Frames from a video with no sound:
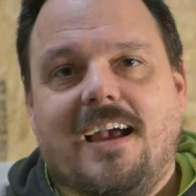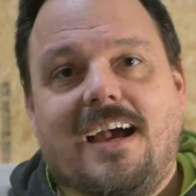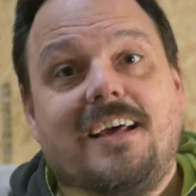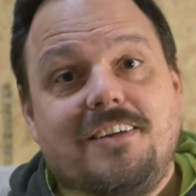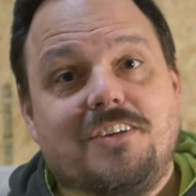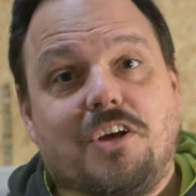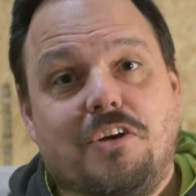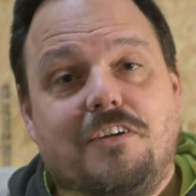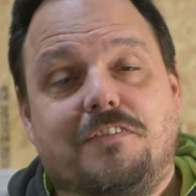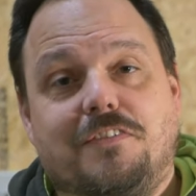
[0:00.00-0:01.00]
and
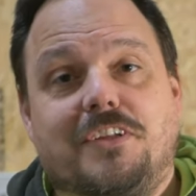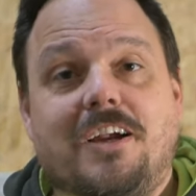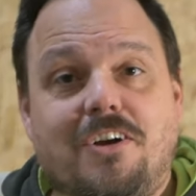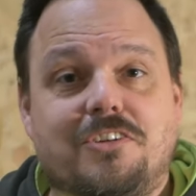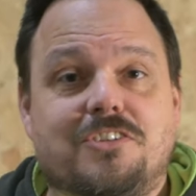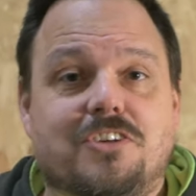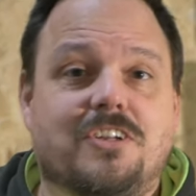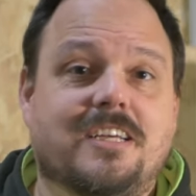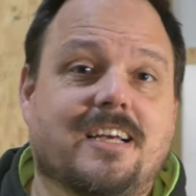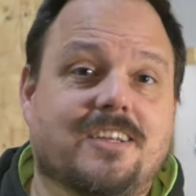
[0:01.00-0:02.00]
hopefully also
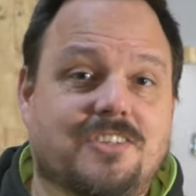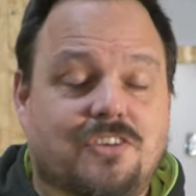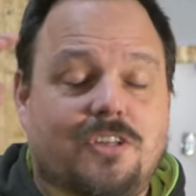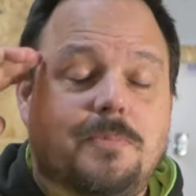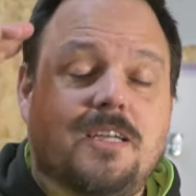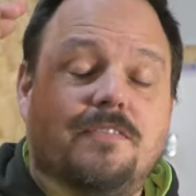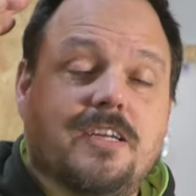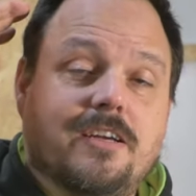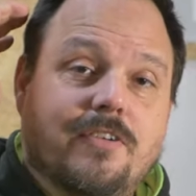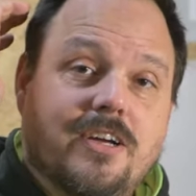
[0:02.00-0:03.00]
going to get a solar
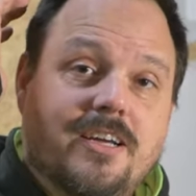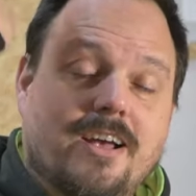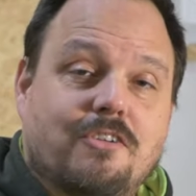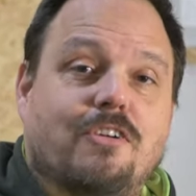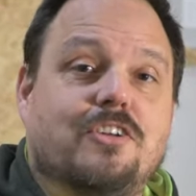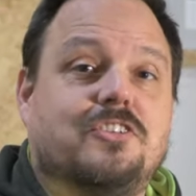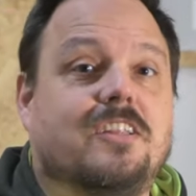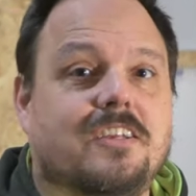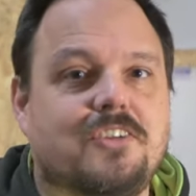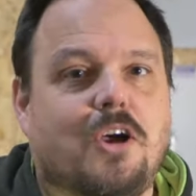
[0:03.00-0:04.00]
PV array across
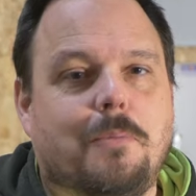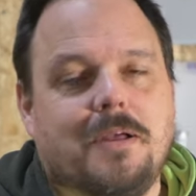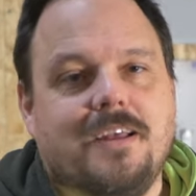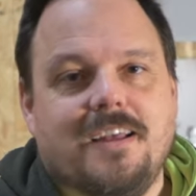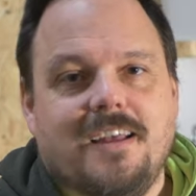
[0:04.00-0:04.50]
the top.